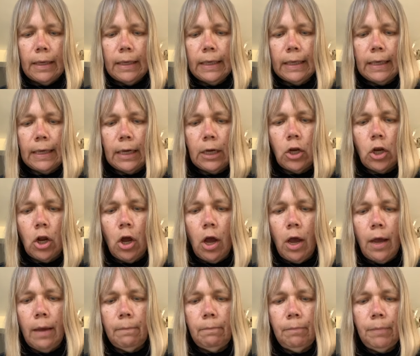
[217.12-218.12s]

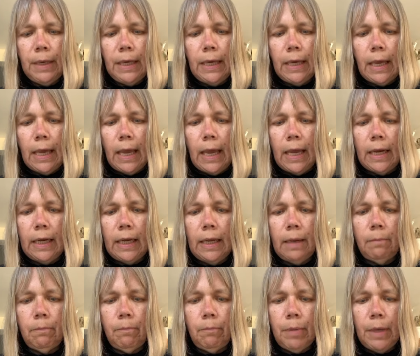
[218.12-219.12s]
cannot be
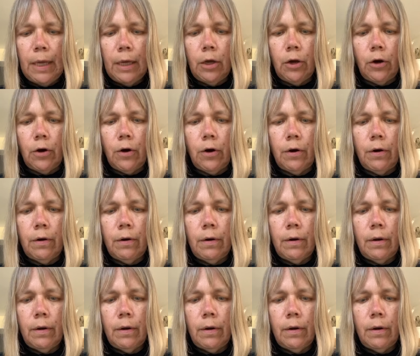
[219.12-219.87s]
any bigger,